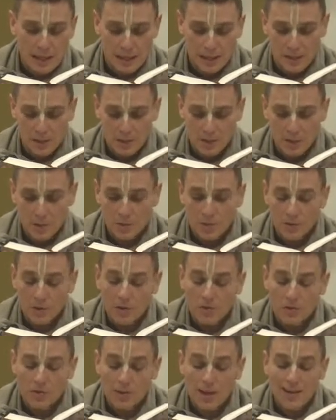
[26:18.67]
It is
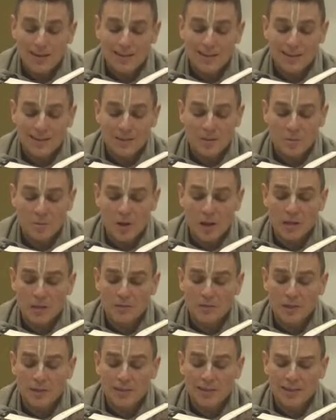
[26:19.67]
also stated in the
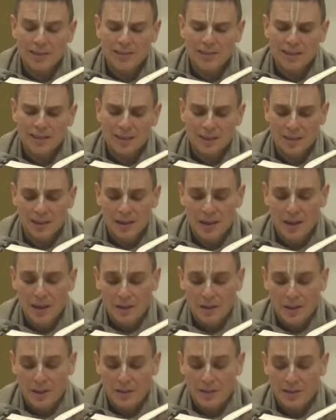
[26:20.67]
Bhagavad Gita
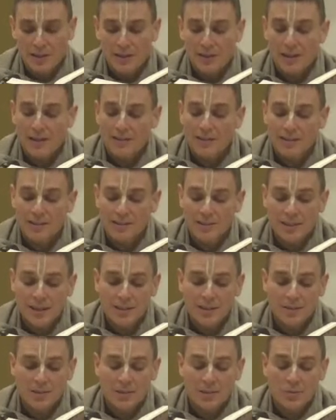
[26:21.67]
that the less
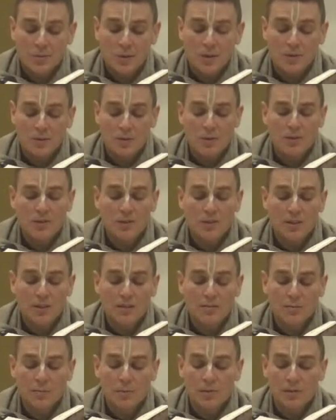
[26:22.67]
intelligent want to
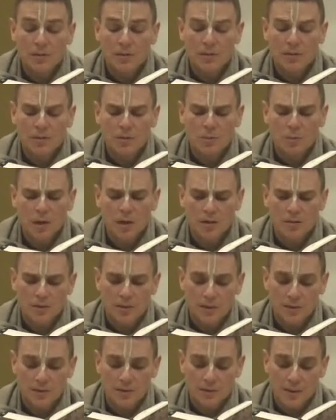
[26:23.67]
achieve material
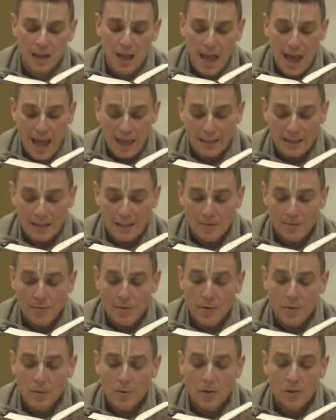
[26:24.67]
benefits and
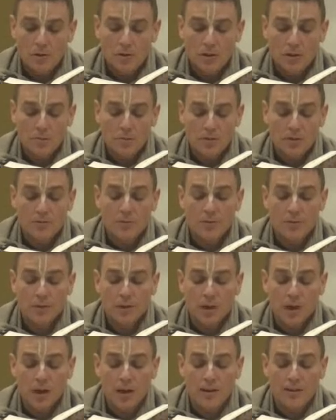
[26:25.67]
therefore worship
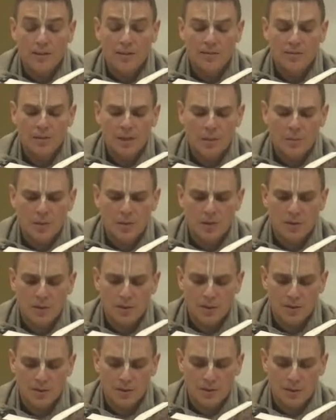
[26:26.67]
different kinds of
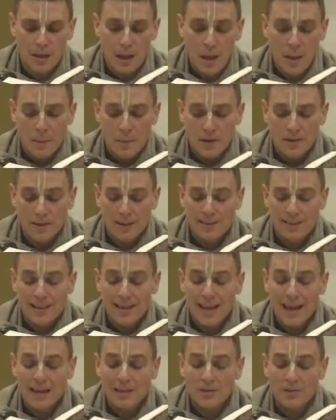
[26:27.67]
demigods, but that
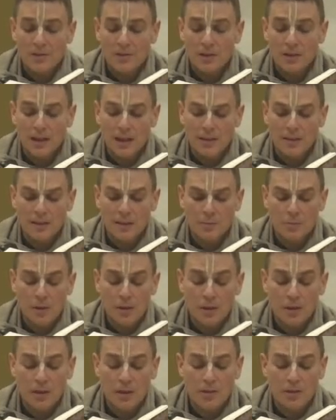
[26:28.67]
they actually get the
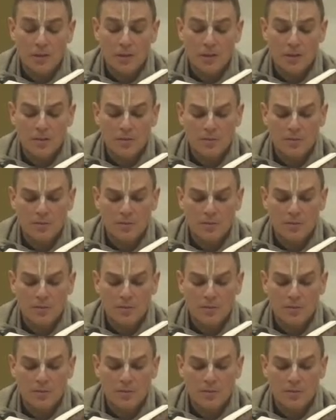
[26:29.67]
benedictions